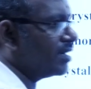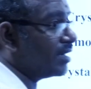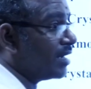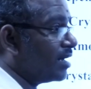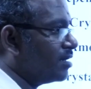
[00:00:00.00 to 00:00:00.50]

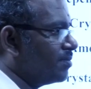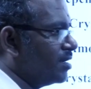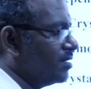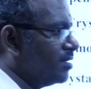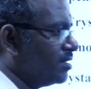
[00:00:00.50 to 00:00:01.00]

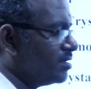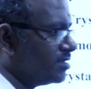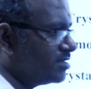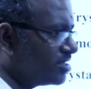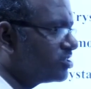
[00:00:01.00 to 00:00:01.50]
randomly,
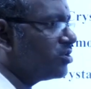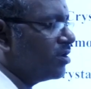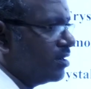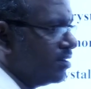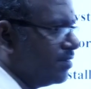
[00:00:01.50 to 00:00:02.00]

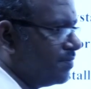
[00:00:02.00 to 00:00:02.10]
zigzag.